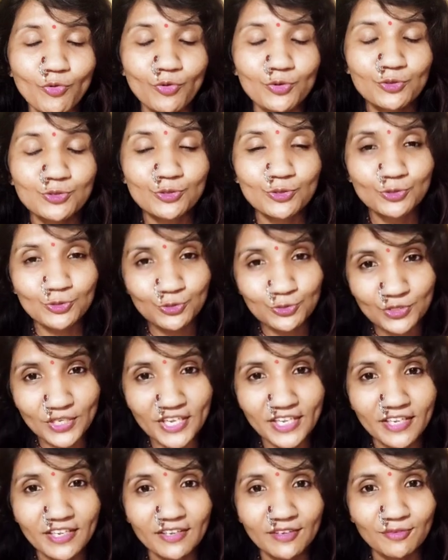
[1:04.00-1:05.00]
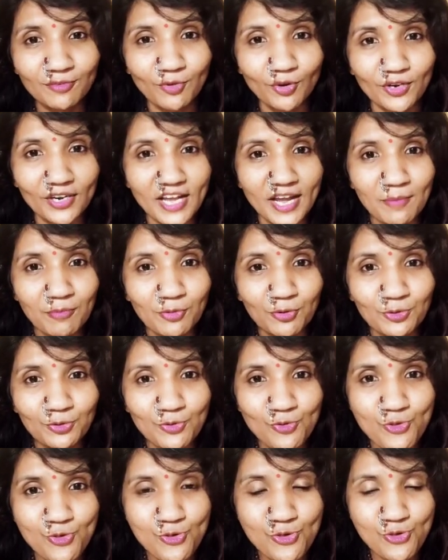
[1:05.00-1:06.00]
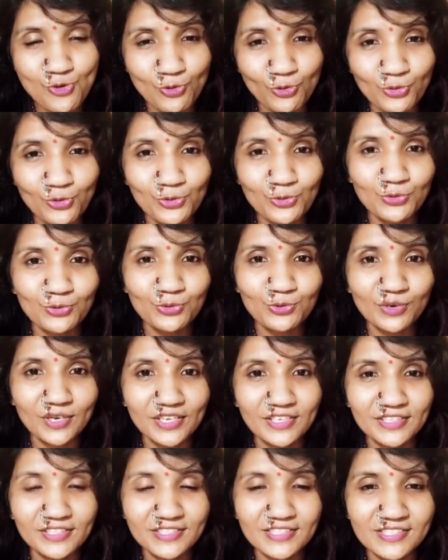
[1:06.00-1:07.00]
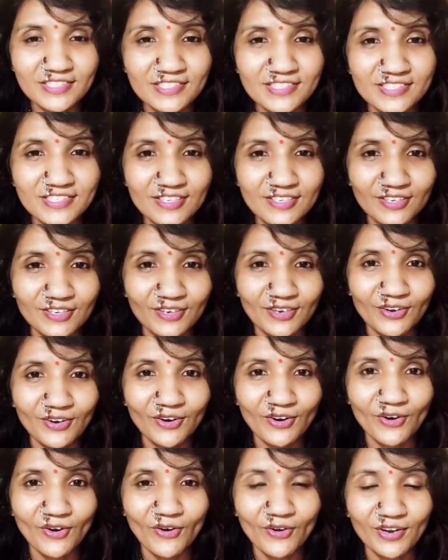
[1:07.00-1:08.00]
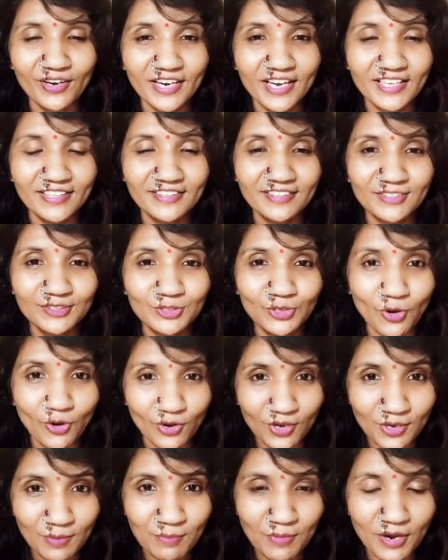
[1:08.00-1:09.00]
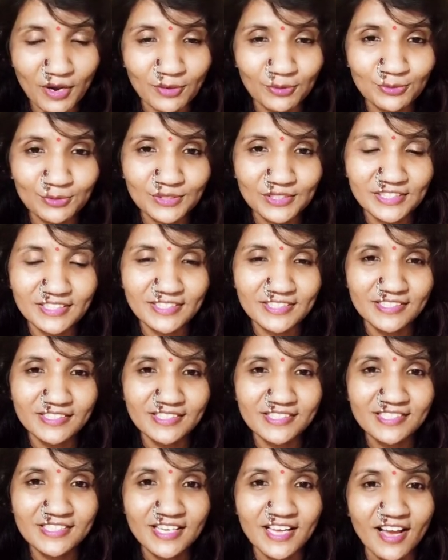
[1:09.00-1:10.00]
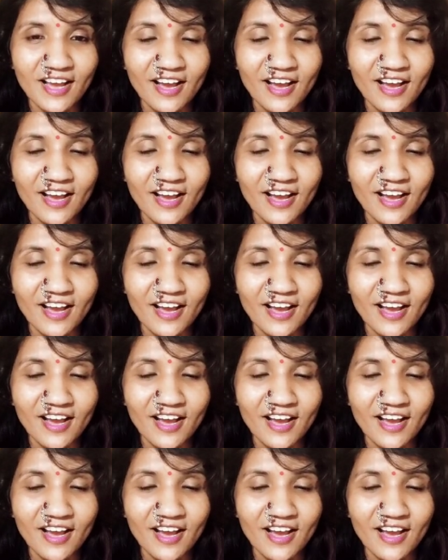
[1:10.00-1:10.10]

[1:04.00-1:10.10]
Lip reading: So today, what I'm going to show you is, or rather talk about, is